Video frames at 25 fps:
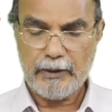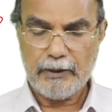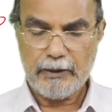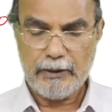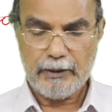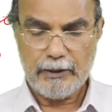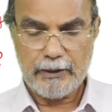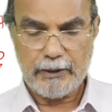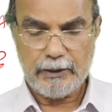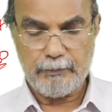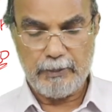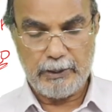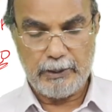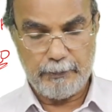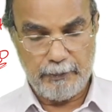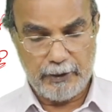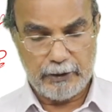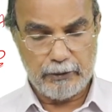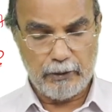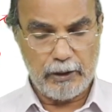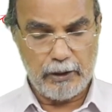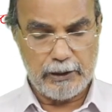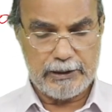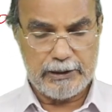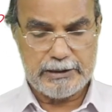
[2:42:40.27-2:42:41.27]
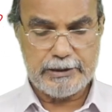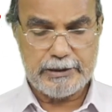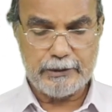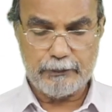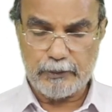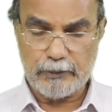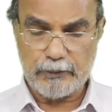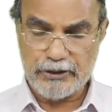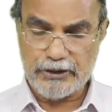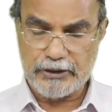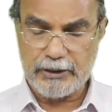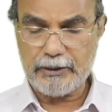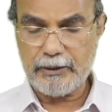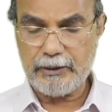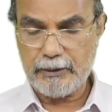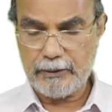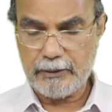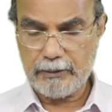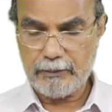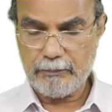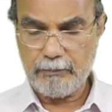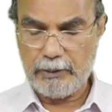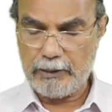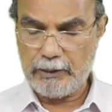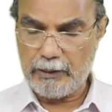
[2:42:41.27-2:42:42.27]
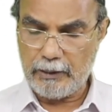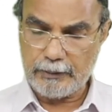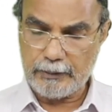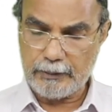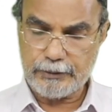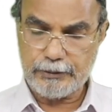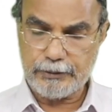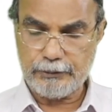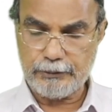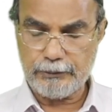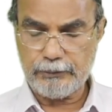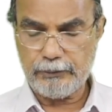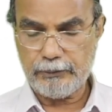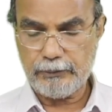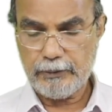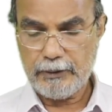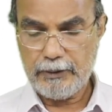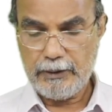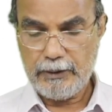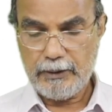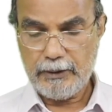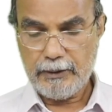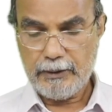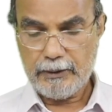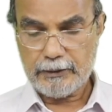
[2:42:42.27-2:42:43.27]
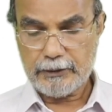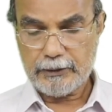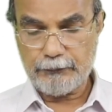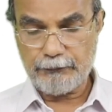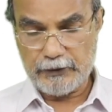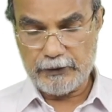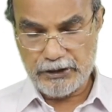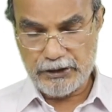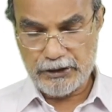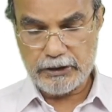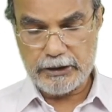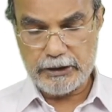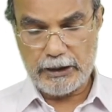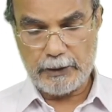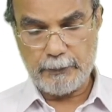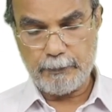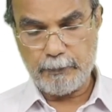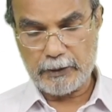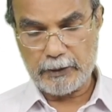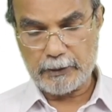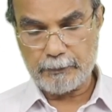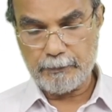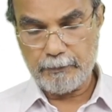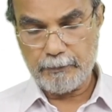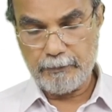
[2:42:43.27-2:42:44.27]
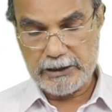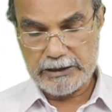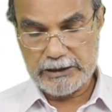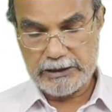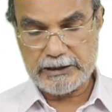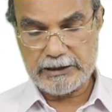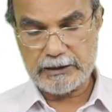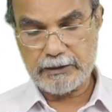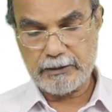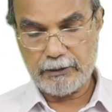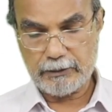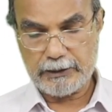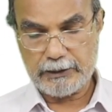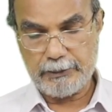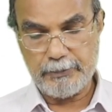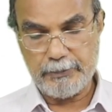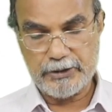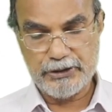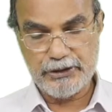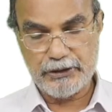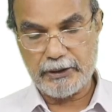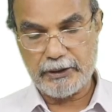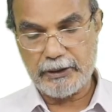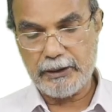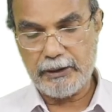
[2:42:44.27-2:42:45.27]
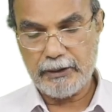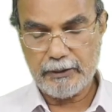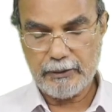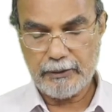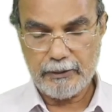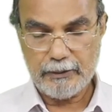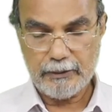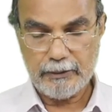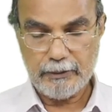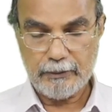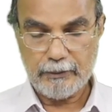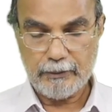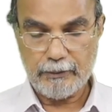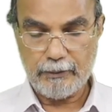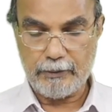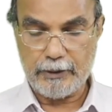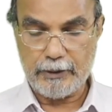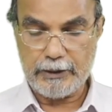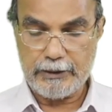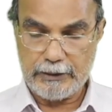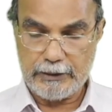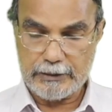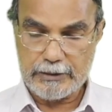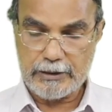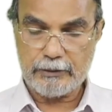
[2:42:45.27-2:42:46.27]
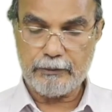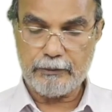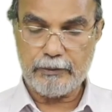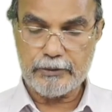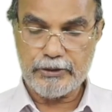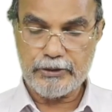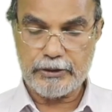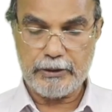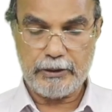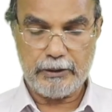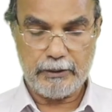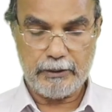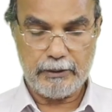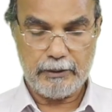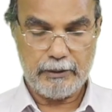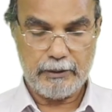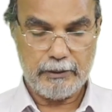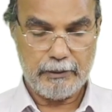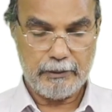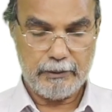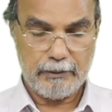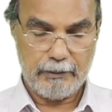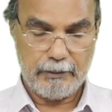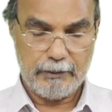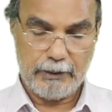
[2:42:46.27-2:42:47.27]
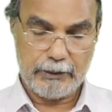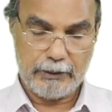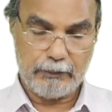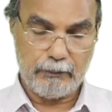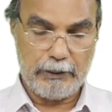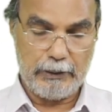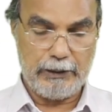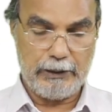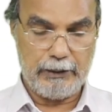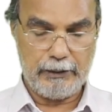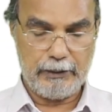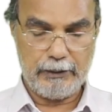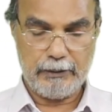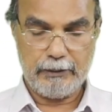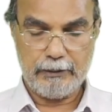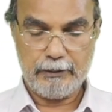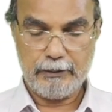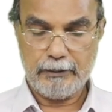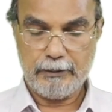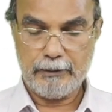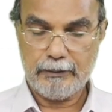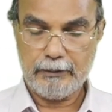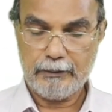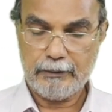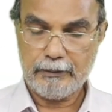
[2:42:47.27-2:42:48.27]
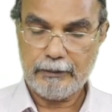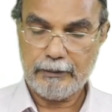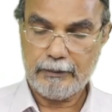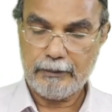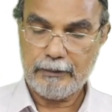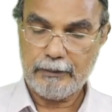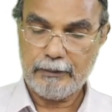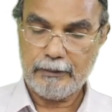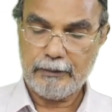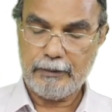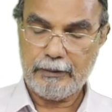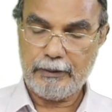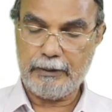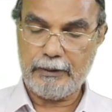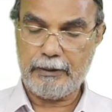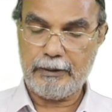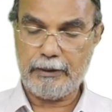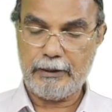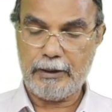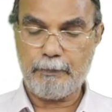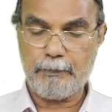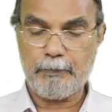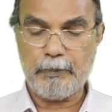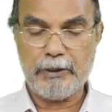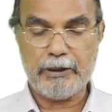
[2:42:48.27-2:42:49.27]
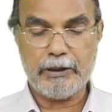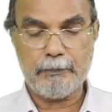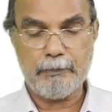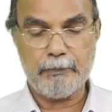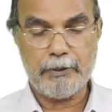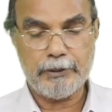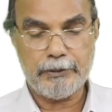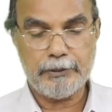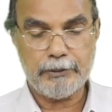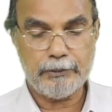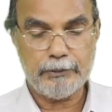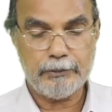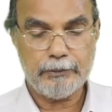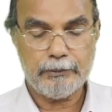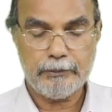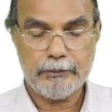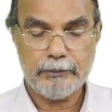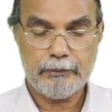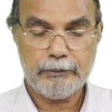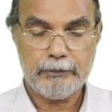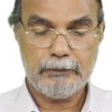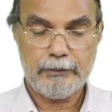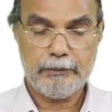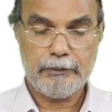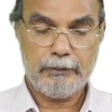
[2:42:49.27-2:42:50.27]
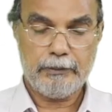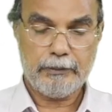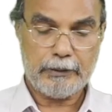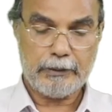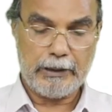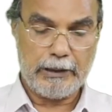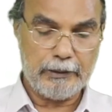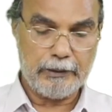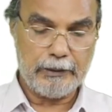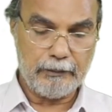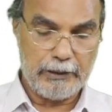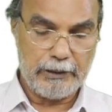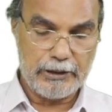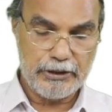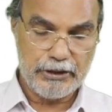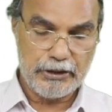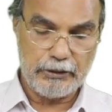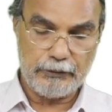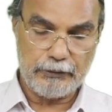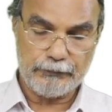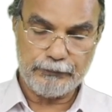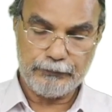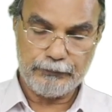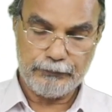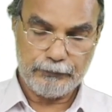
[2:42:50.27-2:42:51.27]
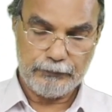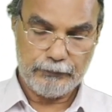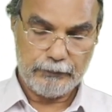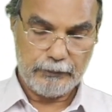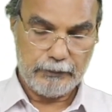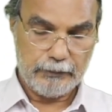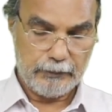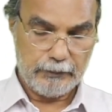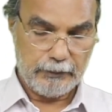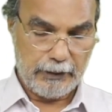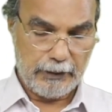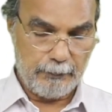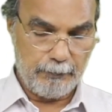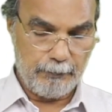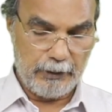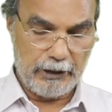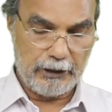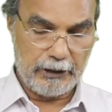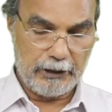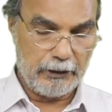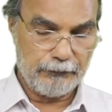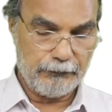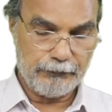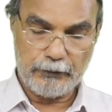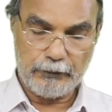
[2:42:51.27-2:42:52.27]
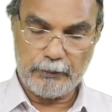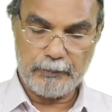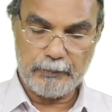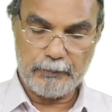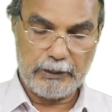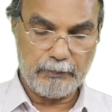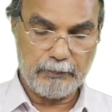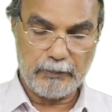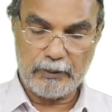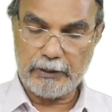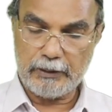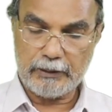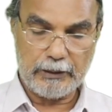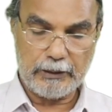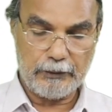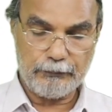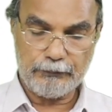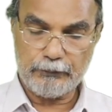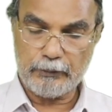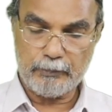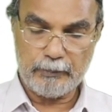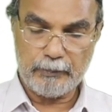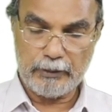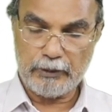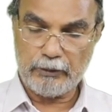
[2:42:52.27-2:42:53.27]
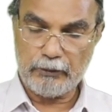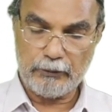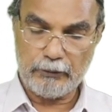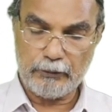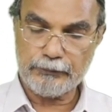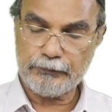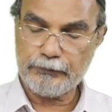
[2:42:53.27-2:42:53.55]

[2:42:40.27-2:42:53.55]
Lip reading: Maybe called as a question belonging to the first chapter, basic chemistry, or it is a question equally applicable to calculation of empirical formula, molecular formula of